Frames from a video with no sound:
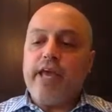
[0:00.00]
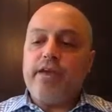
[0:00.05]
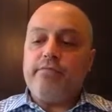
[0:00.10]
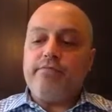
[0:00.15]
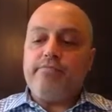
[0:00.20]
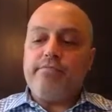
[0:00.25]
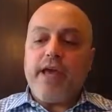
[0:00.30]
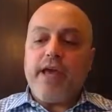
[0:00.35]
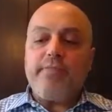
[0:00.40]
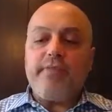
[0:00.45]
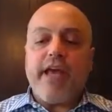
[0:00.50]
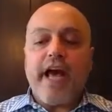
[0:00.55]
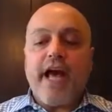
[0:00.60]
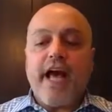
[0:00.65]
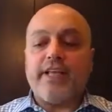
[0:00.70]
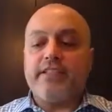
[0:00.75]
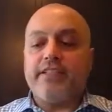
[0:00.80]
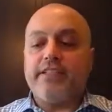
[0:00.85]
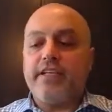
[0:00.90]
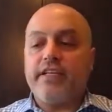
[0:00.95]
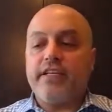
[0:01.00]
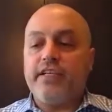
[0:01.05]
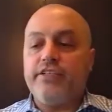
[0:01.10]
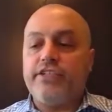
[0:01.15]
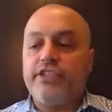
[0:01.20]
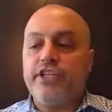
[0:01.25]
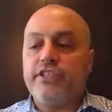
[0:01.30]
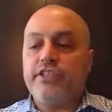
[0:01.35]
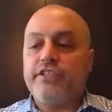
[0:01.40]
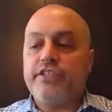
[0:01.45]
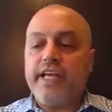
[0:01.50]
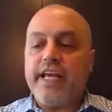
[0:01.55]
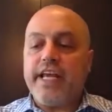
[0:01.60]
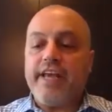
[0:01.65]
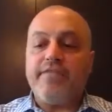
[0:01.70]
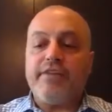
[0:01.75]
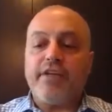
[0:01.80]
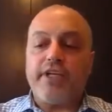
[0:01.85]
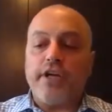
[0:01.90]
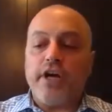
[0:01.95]
maybe has just
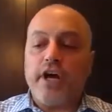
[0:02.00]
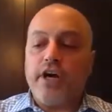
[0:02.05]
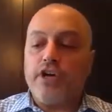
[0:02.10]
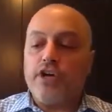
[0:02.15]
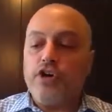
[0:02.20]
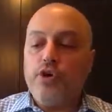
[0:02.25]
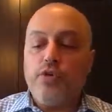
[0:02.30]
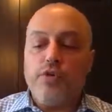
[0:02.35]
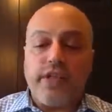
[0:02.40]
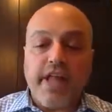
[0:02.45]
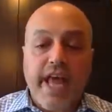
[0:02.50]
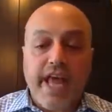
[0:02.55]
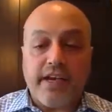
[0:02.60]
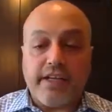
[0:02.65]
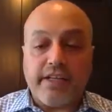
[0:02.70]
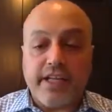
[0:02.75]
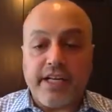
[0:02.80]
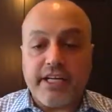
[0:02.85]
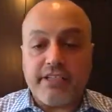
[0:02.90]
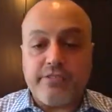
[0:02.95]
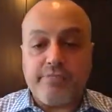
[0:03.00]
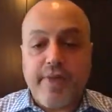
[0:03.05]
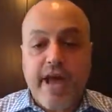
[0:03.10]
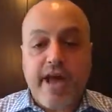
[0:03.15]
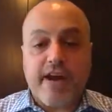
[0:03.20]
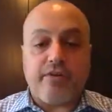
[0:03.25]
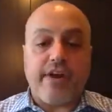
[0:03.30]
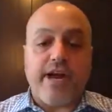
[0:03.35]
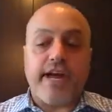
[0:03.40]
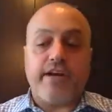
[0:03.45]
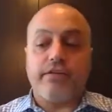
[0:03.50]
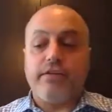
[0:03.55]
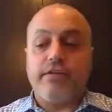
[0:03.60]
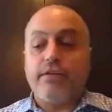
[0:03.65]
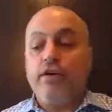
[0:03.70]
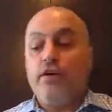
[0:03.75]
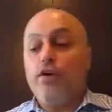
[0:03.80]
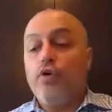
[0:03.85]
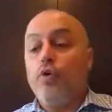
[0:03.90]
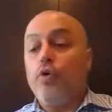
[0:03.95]
even a Google Analytics
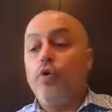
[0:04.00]
background,